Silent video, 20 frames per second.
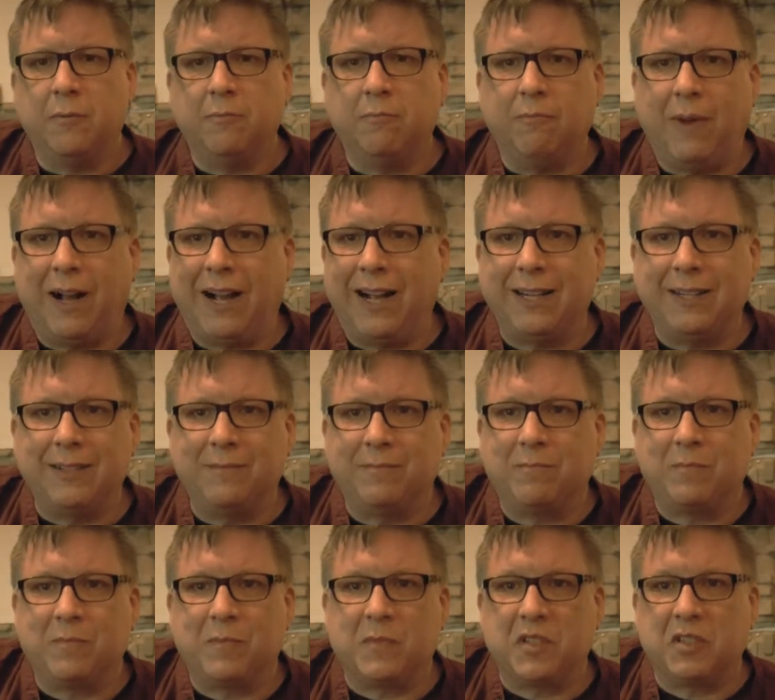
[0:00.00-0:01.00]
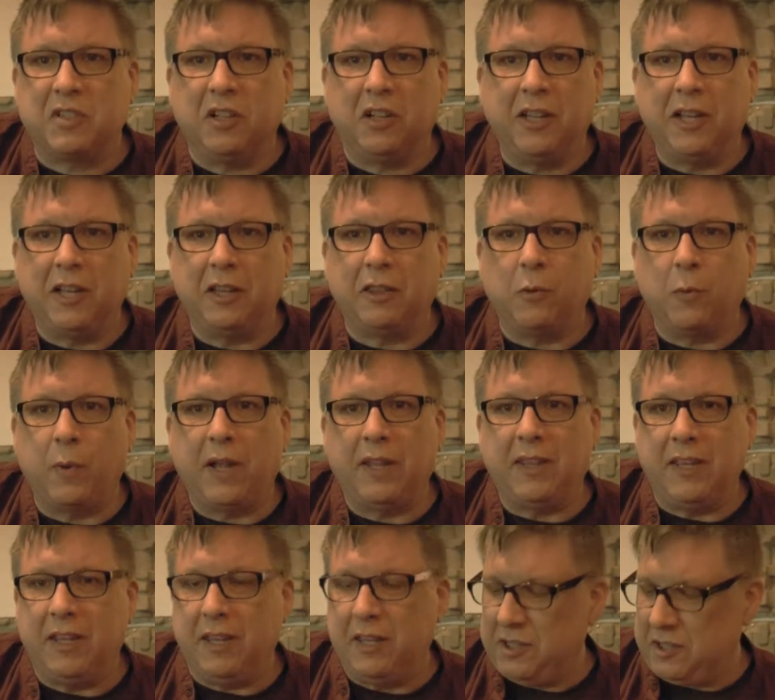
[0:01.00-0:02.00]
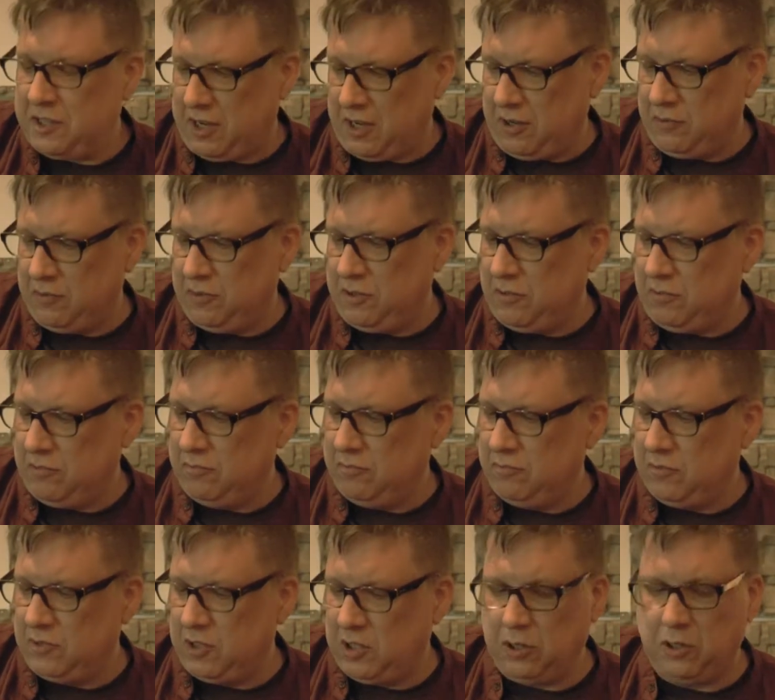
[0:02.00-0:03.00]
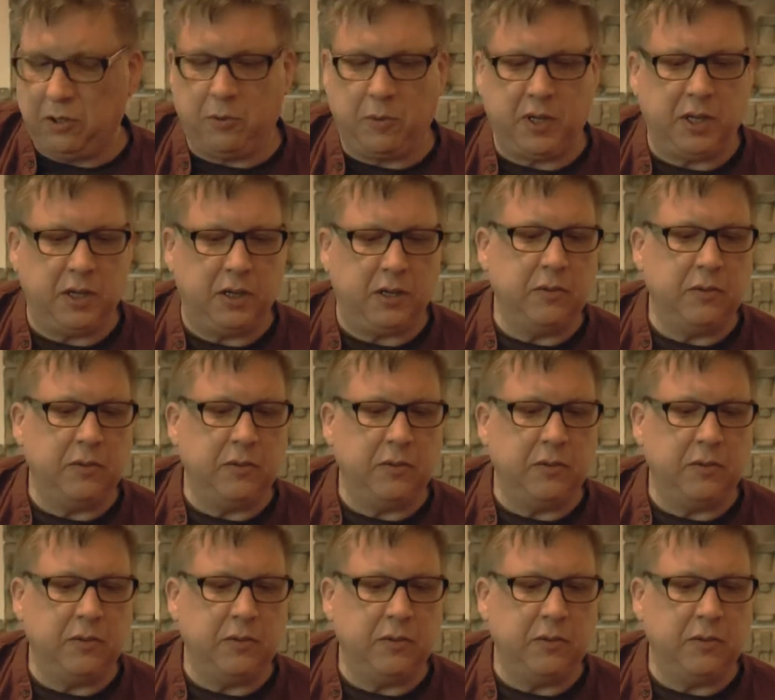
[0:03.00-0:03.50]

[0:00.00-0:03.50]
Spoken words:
I still hate the way the E sounds, the low E.